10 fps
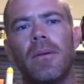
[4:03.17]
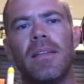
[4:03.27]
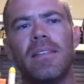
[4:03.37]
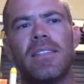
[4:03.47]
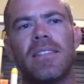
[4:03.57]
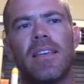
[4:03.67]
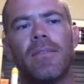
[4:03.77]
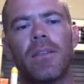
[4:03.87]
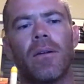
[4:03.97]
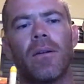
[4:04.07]
in
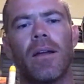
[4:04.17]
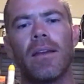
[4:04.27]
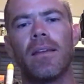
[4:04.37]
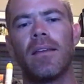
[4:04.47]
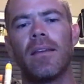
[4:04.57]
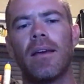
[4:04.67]
7th grade.